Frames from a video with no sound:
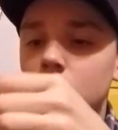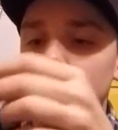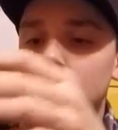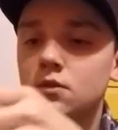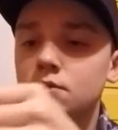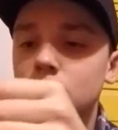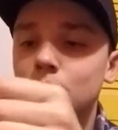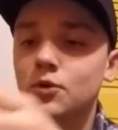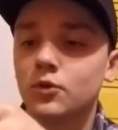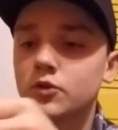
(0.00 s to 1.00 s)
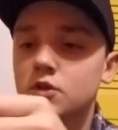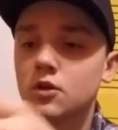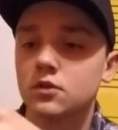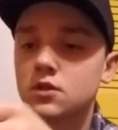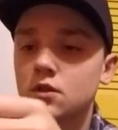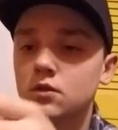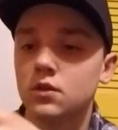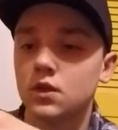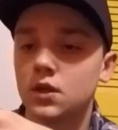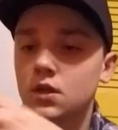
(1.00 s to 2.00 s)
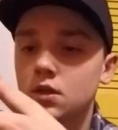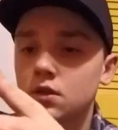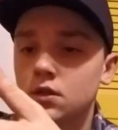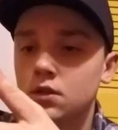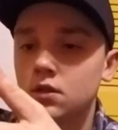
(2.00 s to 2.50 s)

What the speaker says: And then you pull the skirts out, and